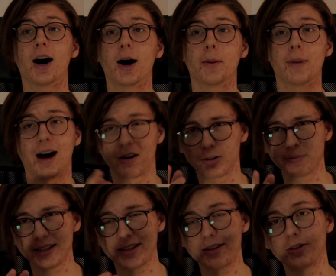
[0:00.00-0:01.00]
Our
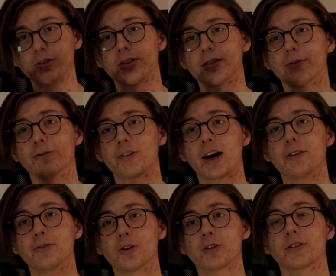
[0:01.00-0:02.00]
beacon uses 5
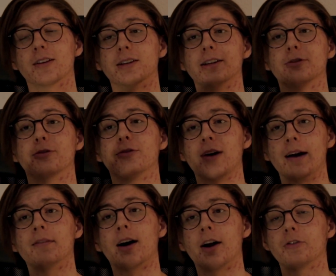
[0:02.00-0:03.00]
volt and
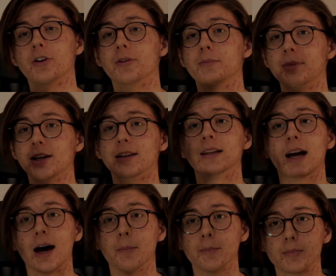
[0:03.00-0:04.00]
500
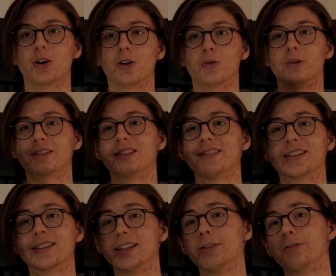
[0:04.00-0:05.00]
milliamp, which is the
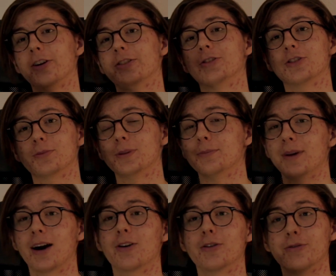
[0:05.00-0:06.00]
default USB
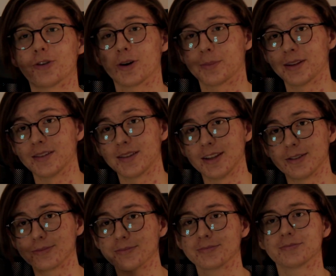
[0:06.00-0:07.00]
power for a
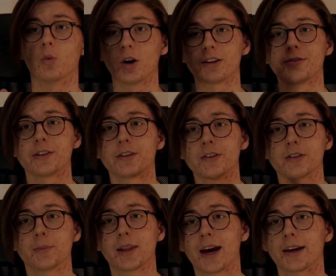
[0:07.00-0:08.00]
PC. What is this
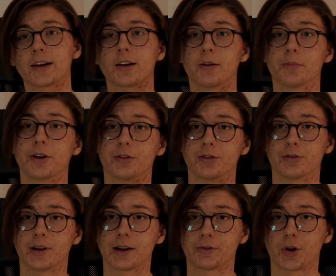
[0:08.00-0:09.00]
system like compared to the
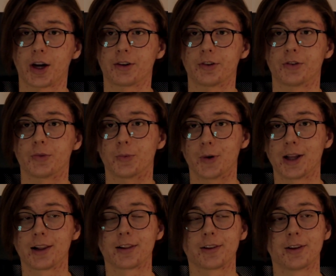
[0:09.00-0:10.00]
Vive trackers?
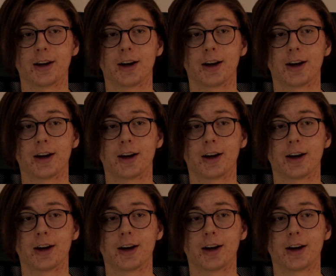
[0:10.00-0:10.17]
Well,